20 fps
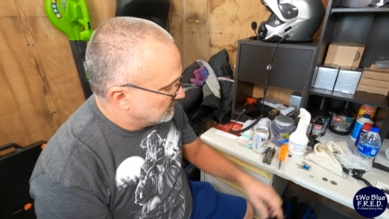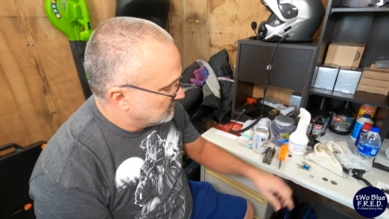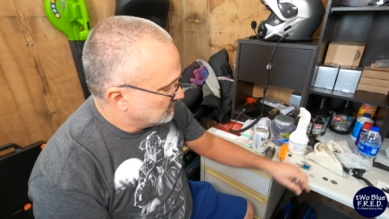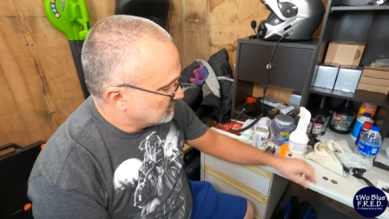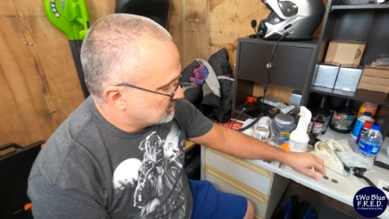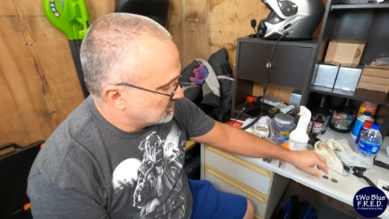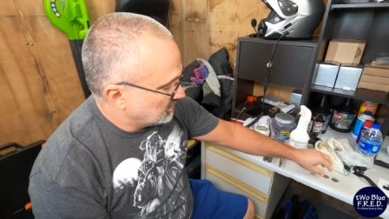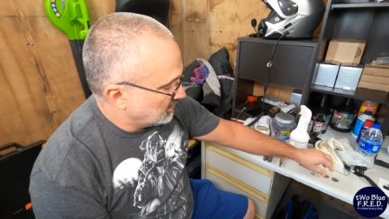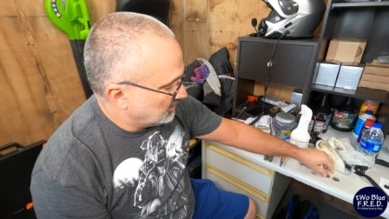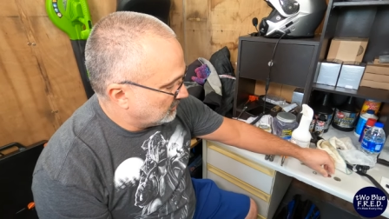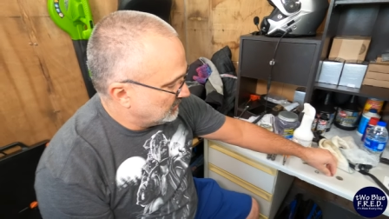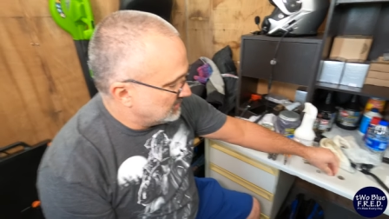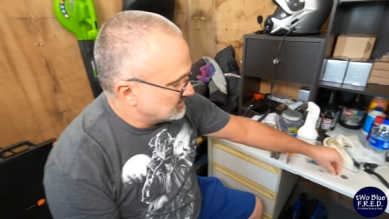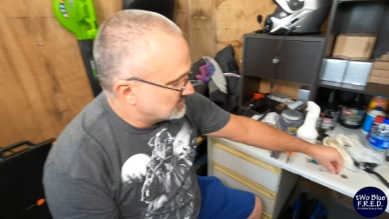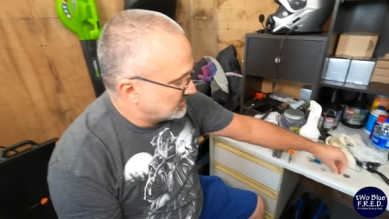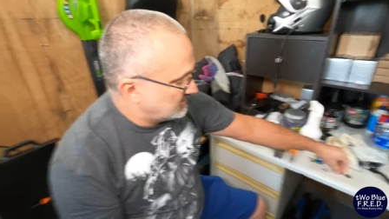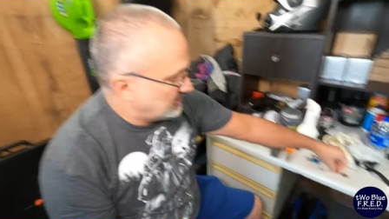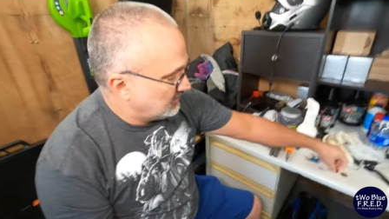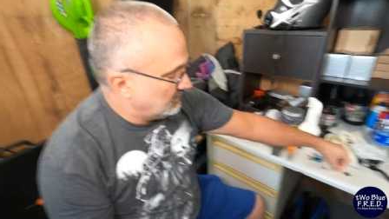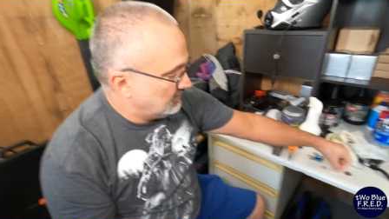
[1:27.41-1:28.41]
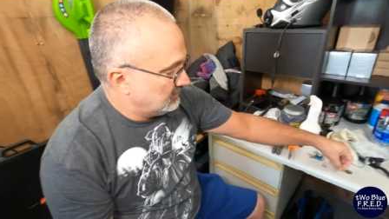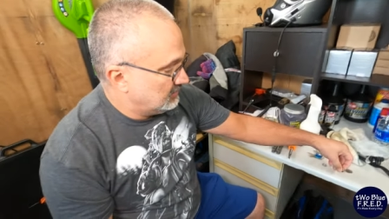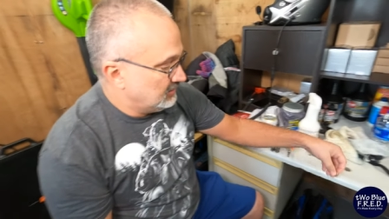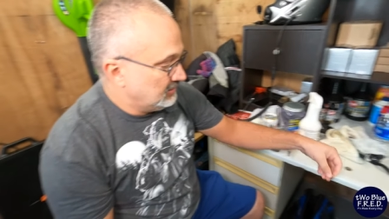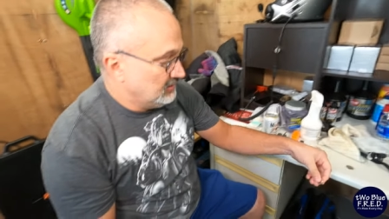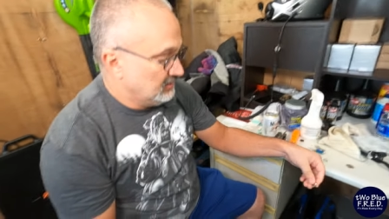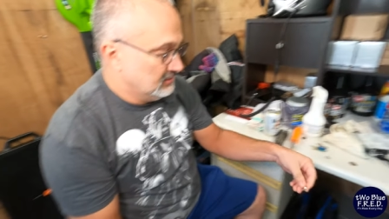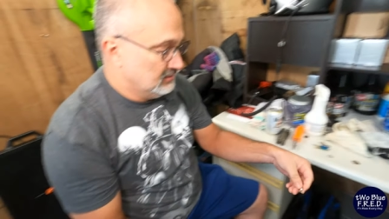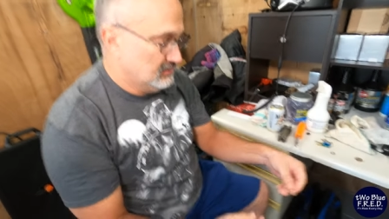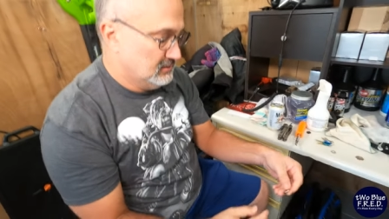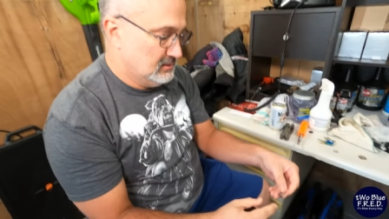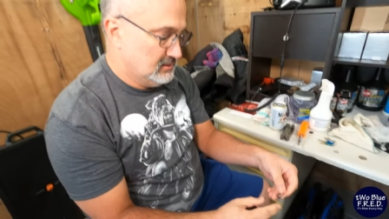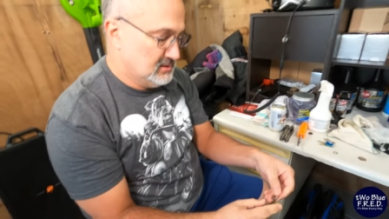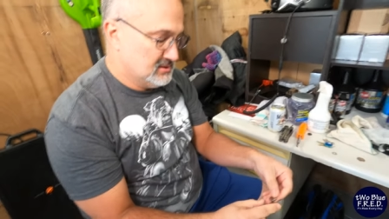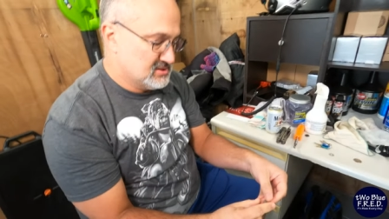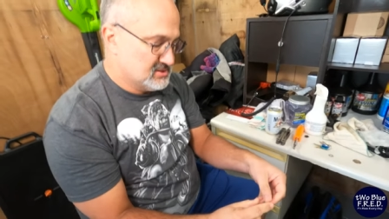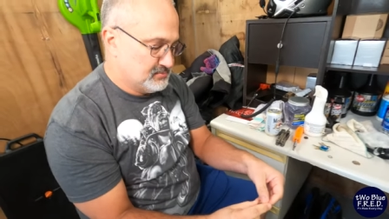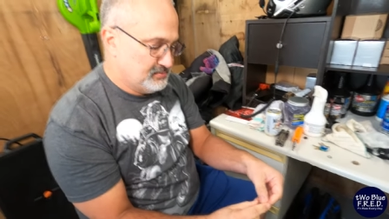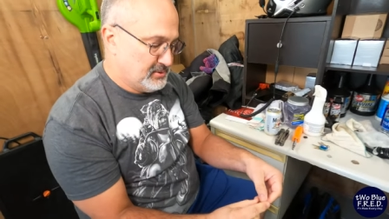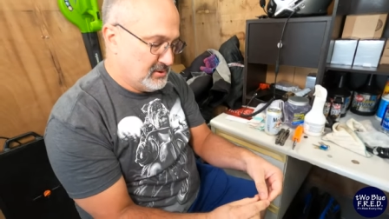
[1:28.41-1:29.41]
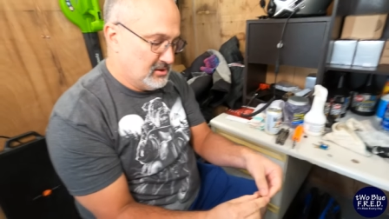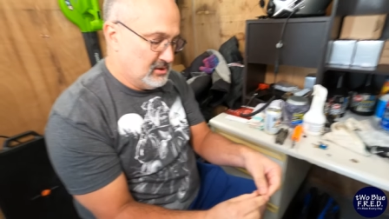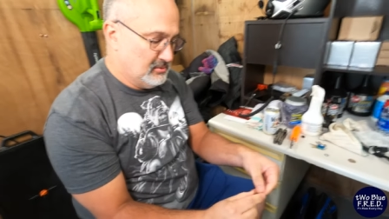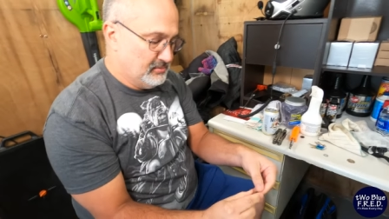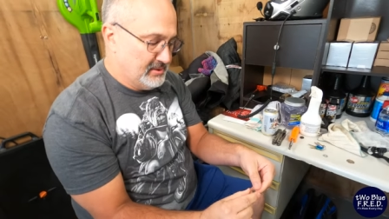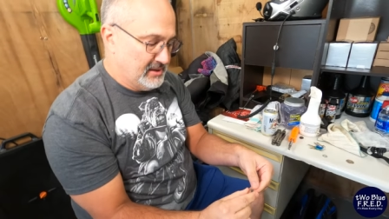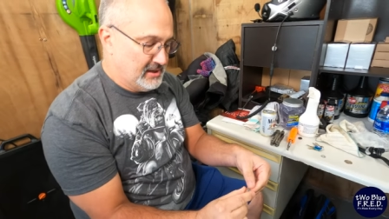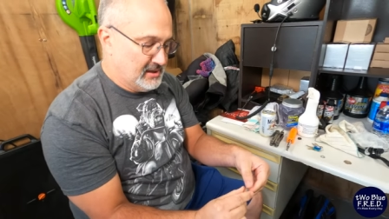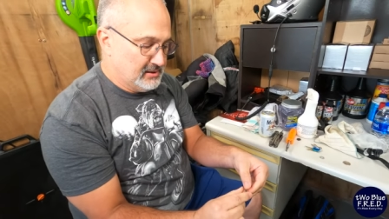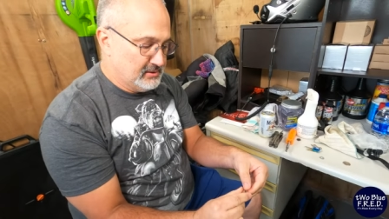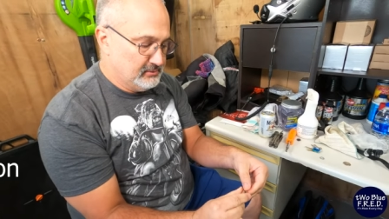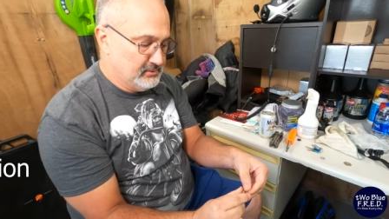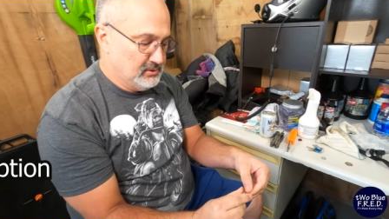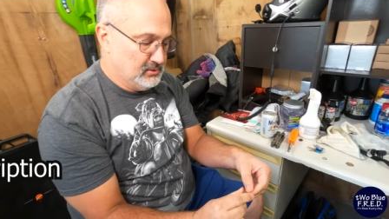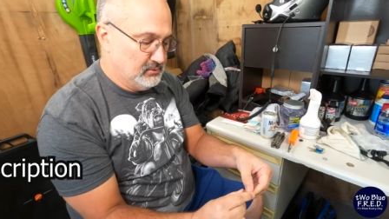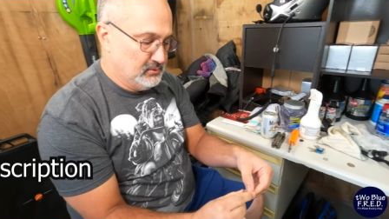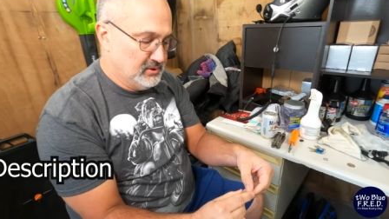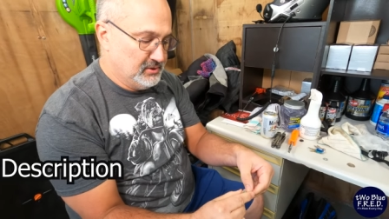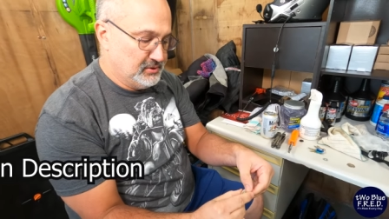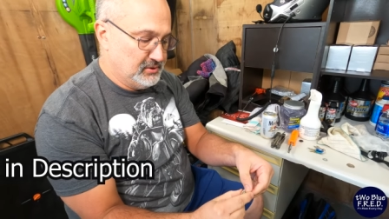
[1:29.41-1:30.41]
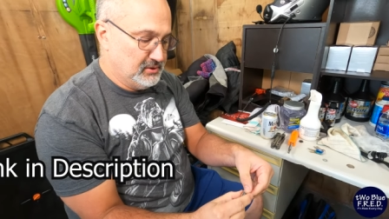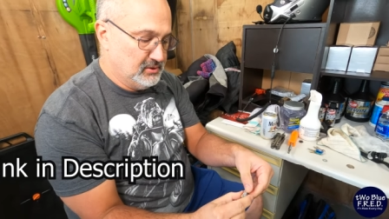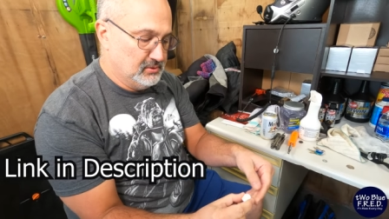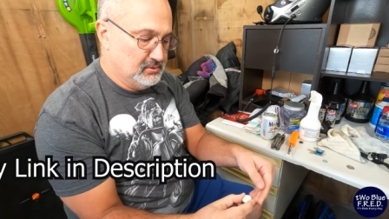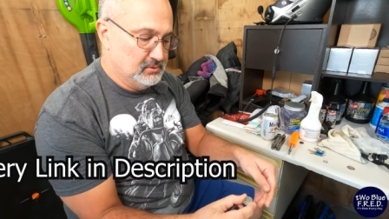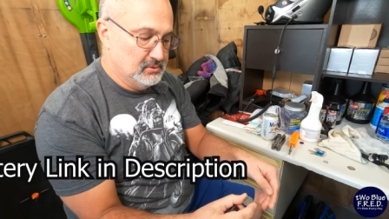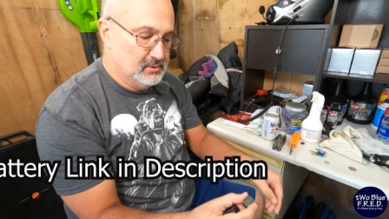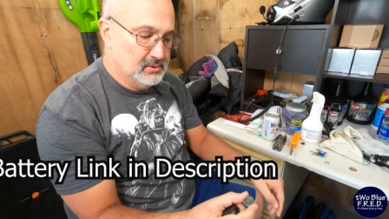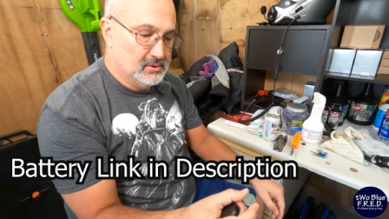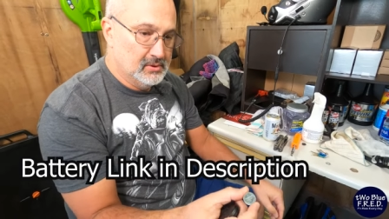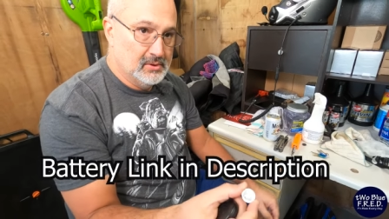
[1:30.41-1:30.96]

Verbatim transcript: You should always carry a spare battery with you